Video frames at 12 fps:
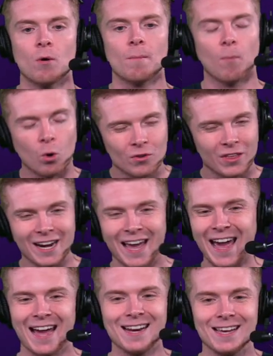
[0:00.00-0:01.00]
more than
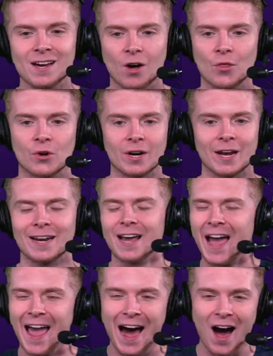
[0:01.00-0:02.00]
any other in
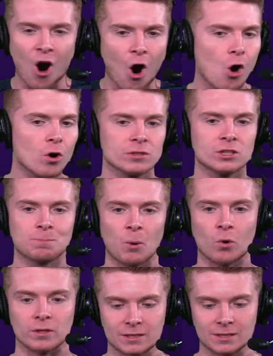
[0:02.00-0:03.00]
all
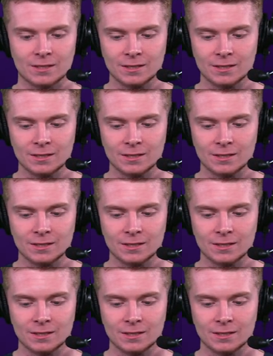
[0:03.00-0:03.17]
sports